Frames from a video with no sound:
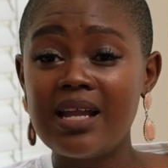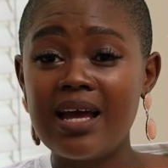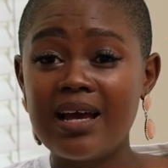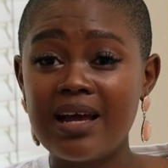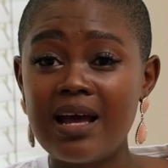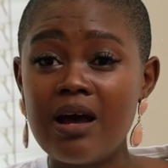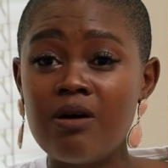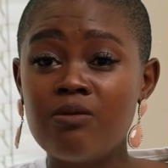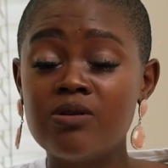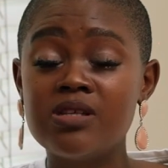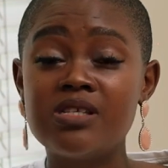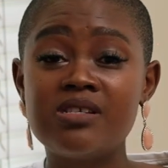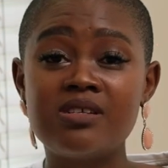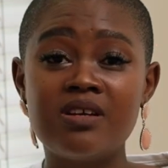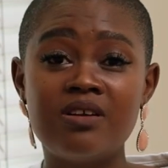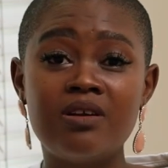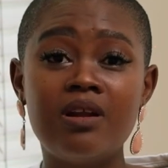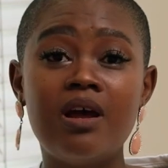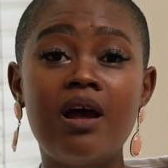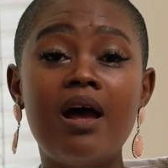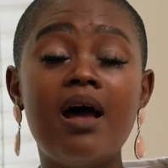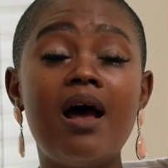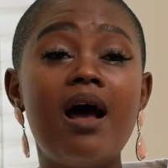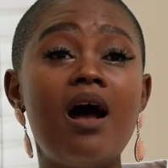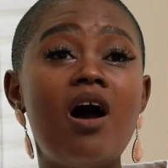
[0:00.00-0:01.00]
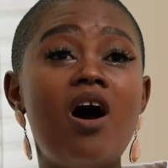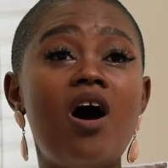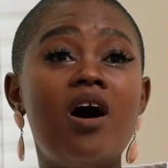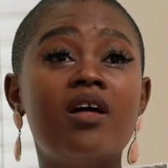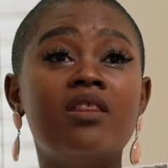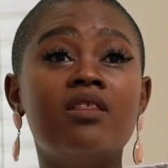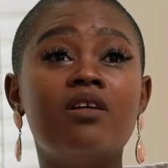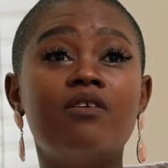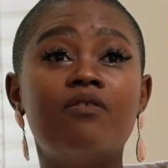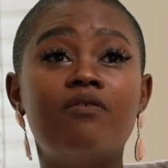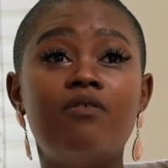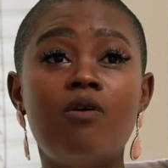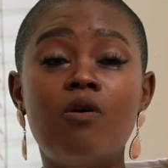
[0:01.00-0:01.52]
I would sit
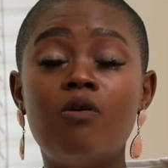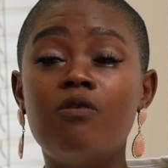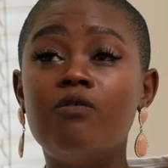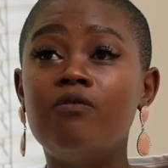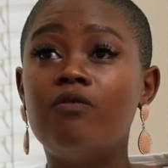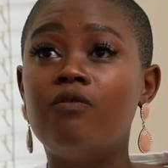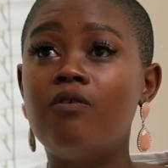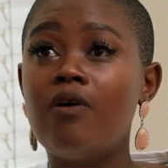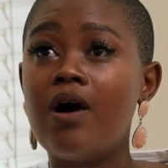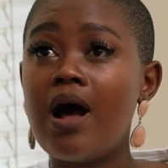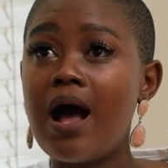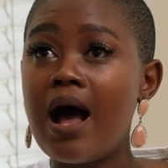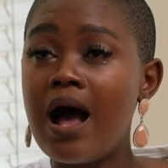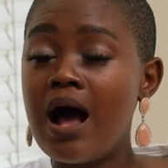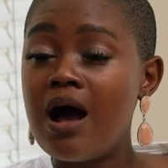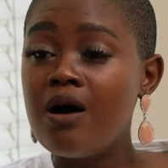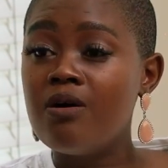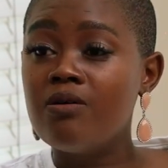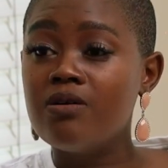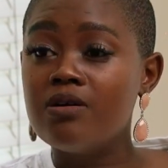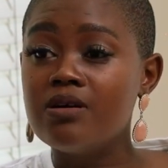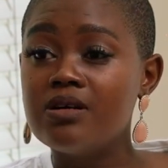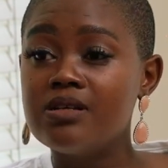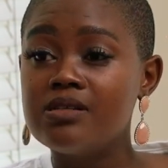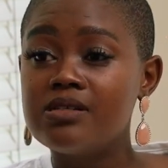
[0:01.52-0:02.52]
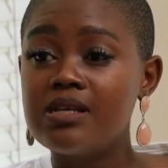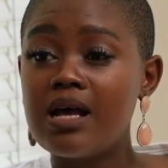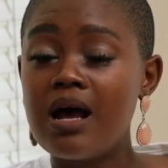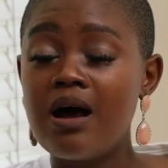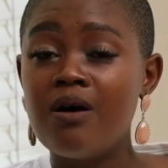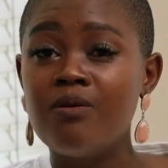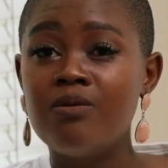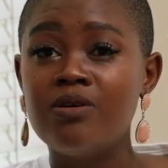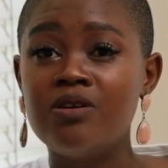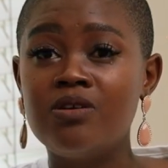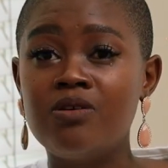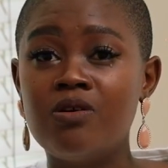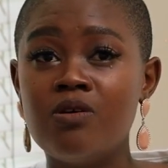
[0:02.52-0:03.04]
on the phone for hours. I
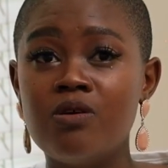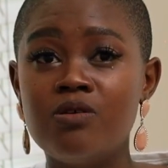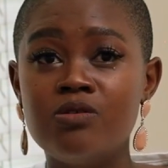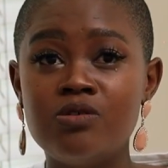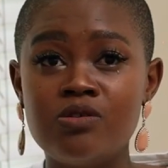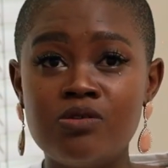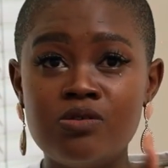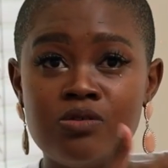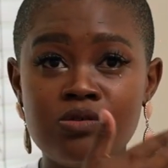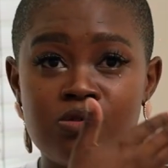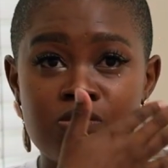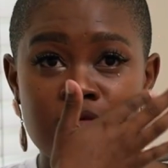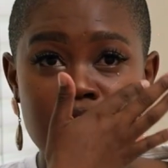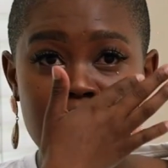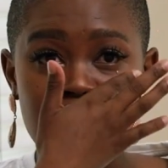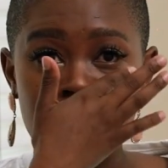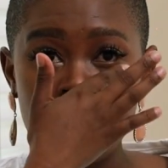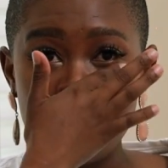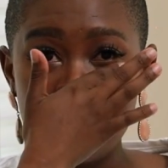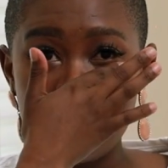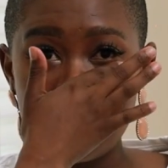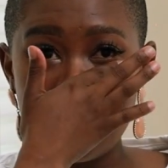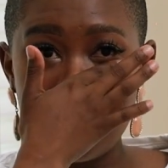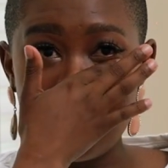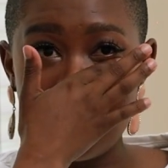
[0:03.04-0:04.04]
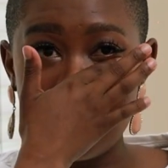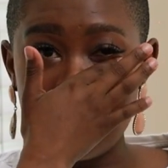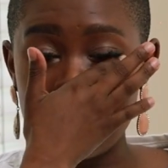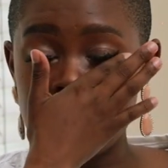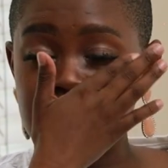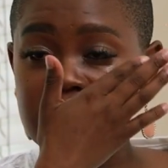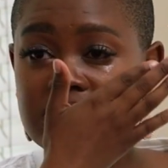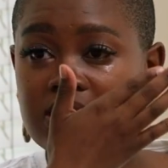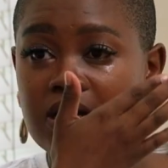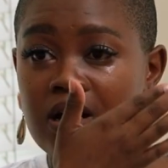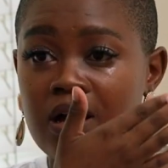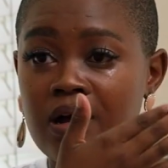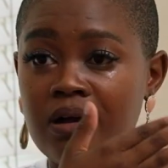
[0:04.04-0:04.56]
would go to school
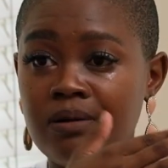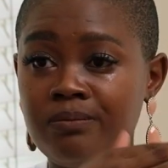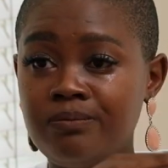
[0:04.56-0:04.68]
at